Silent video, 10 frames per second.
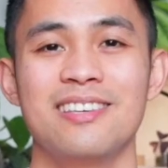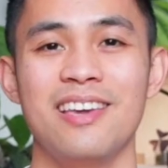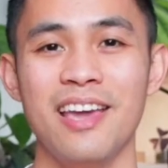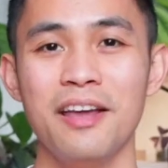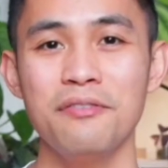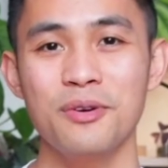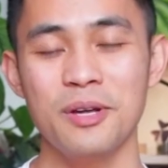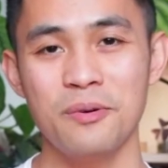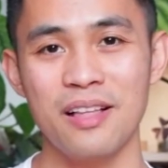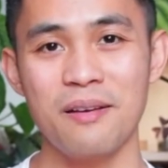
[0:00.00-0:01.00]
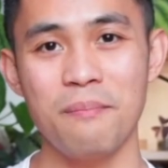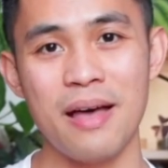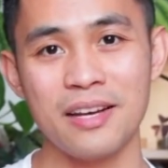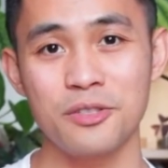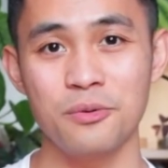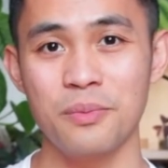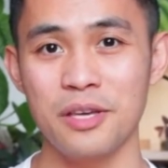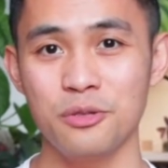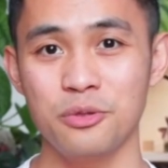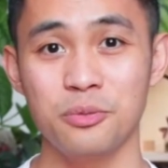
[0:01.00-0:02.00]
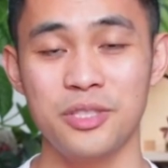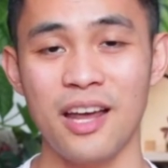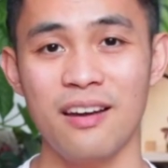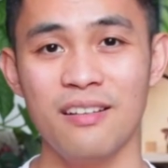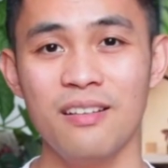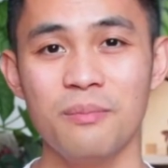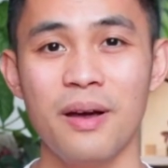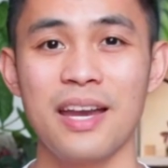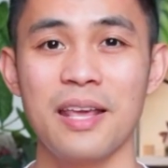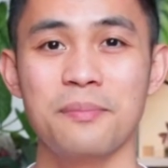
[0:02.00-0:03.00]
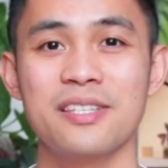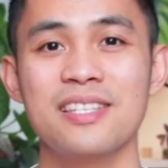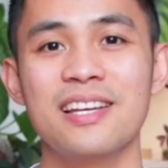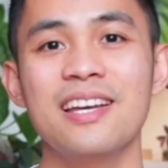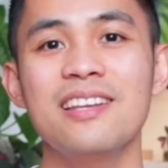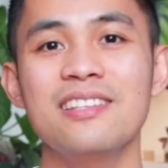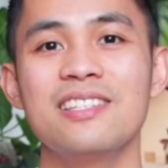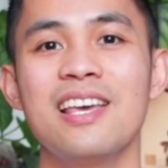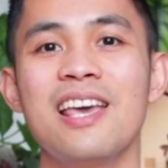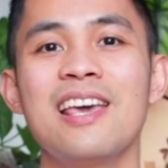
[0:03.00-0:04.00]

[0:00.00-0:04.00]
Hey everyone, welcome back to my YouTube channel. My name is Titus.